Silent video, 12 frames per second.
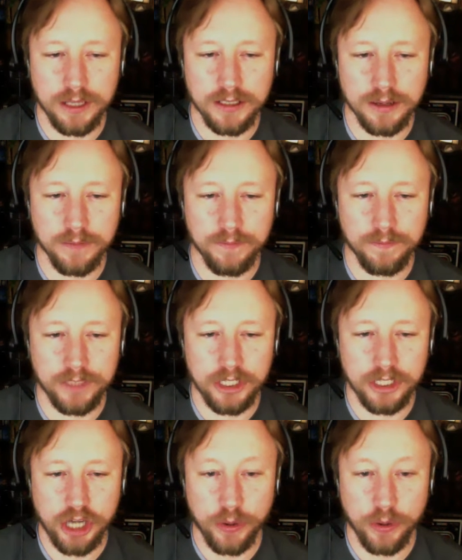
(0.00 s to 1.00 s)
to
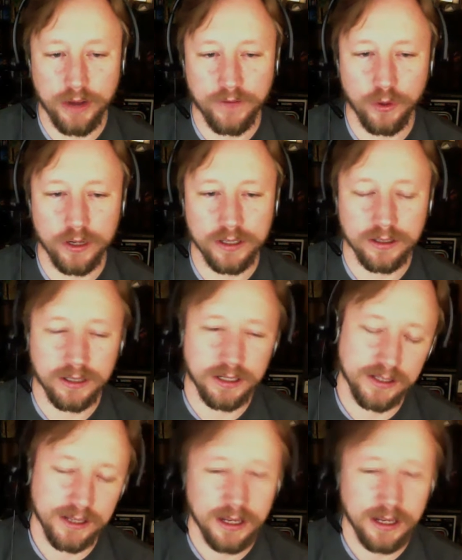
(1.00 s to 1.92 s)
share with everyone, because